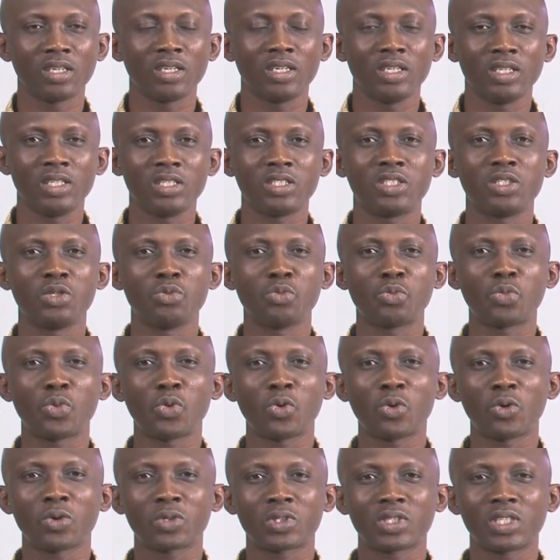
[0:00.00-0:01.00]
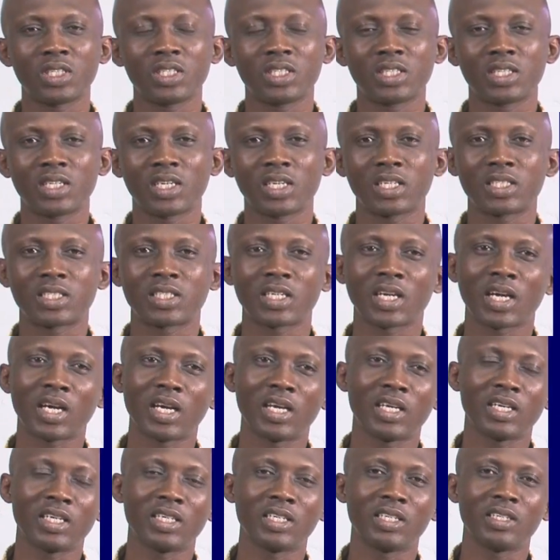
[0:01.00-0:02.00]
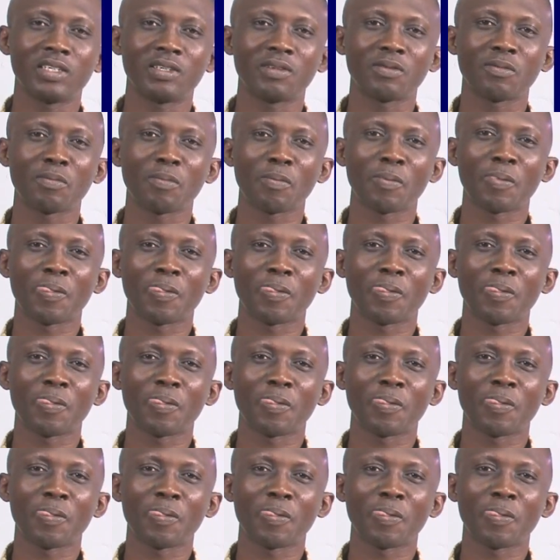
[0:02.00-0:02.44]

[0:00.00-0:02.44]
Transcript: it is important that I